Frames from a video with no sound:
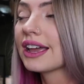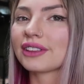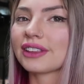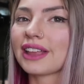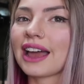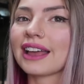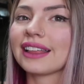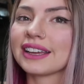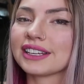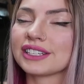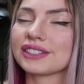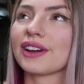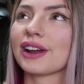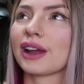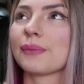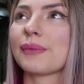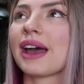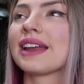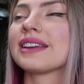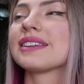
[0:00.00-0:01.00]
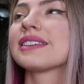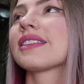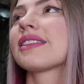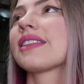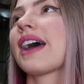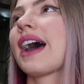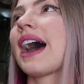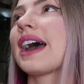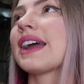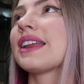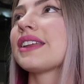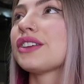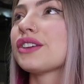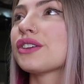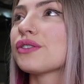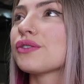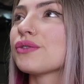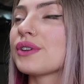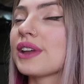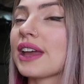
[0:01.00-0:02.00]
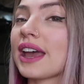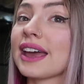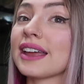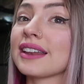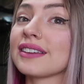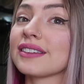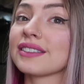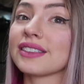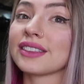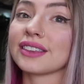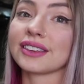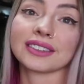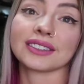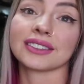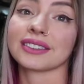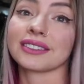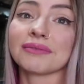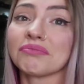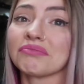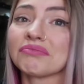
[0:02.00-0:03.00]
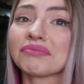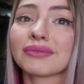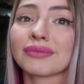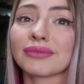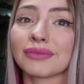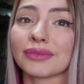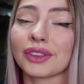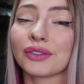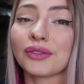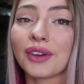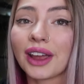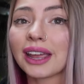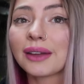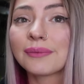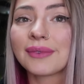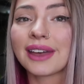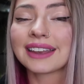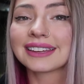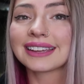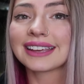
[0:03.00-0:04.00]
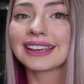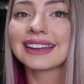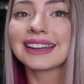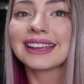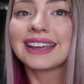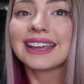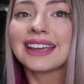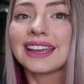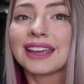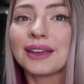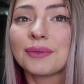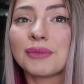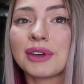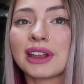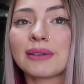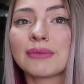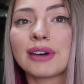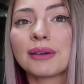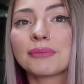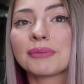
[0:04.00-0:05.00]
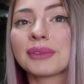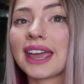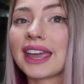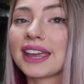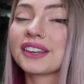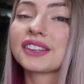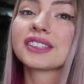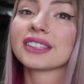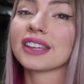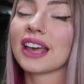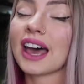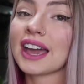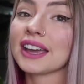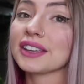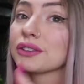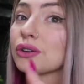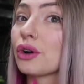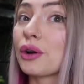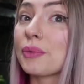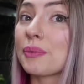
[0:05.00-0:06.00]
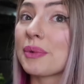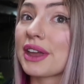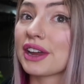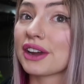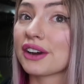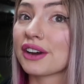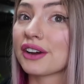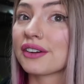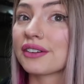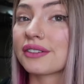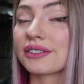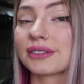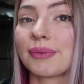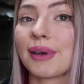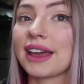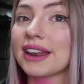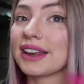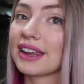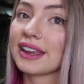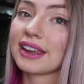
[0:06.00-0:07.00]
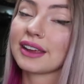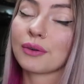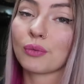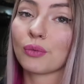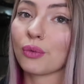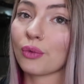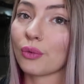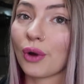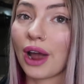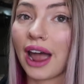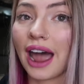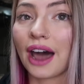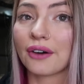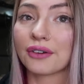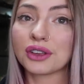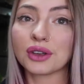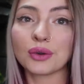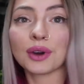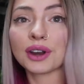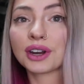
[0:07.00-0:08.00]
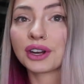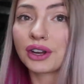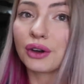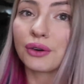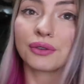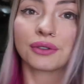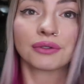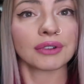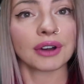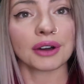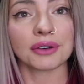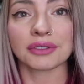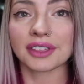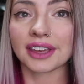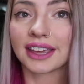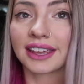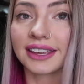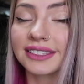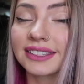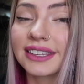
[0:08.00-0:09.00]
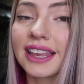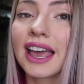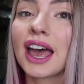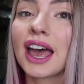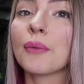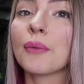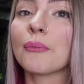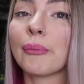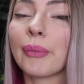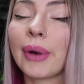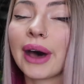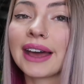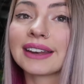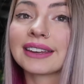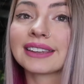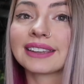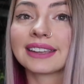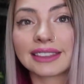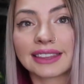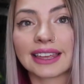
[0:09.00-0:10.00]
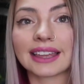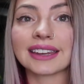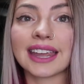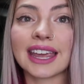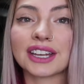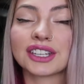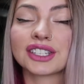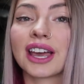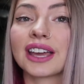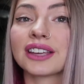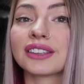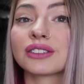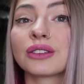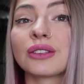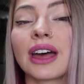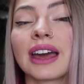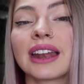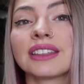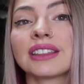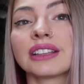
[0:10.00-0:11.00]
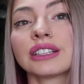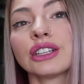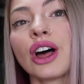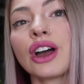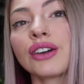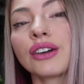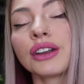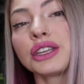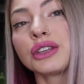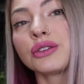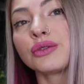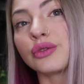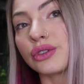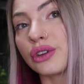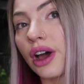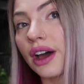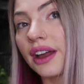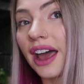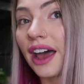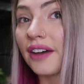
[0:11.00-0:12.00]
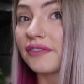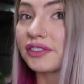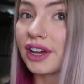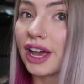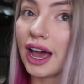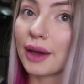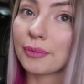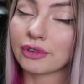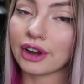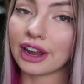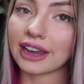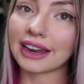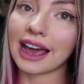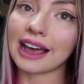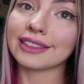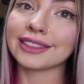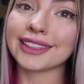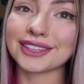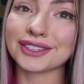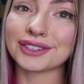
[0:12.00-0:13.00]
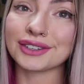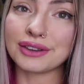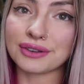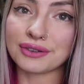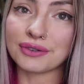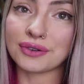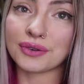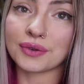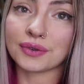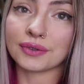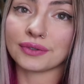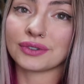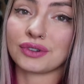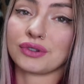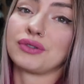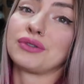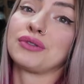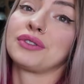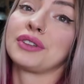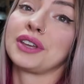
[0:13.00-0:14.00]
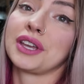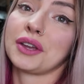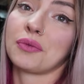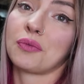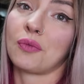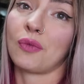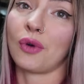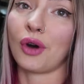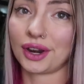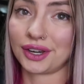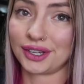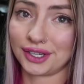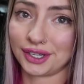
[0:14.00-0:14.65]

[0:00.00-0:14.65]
I like to recommend that you get the recommended minimum cage size or bigger, depending how you want to go throughout things, but get that cage size so that in the long run, you do not have to upgrade unless you truly want